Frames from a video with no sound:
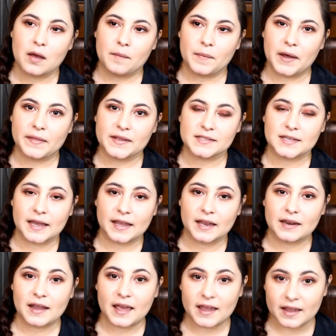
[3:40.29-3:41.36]
By the
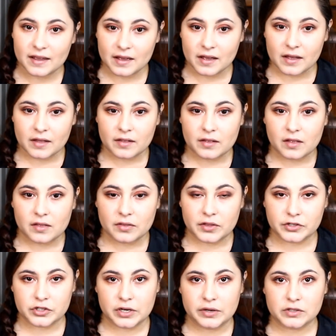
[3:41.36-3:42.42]
second day, the
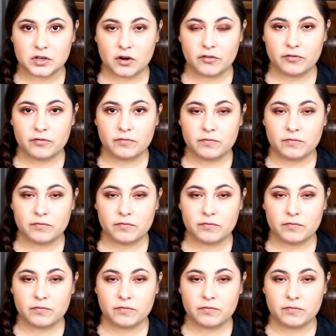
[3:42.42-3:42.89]
street would start